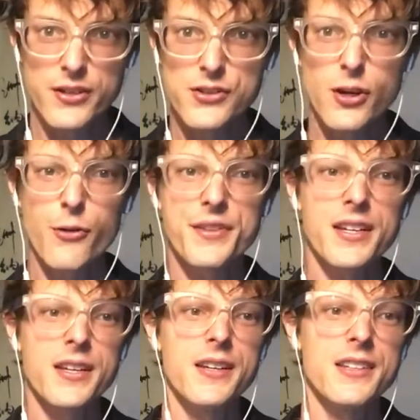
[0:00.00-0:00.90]
So
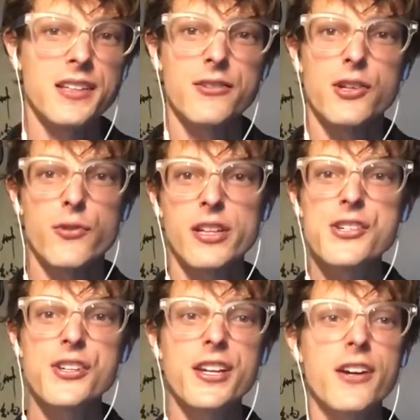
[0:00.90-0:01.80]
the
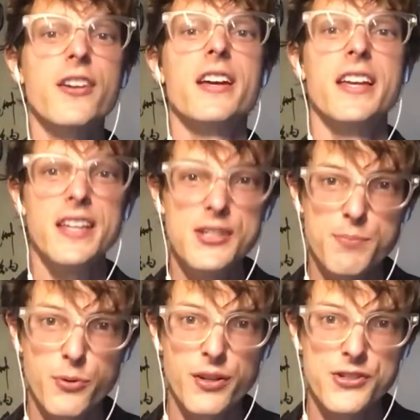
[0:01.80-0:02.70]
religion here is
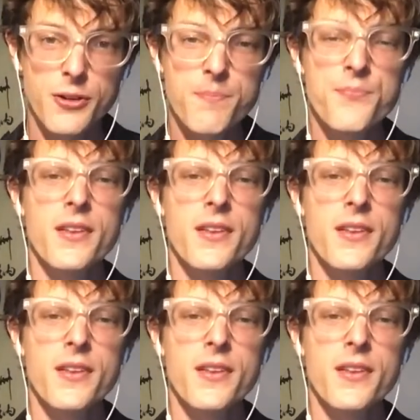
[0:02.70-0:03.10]
Buddhism.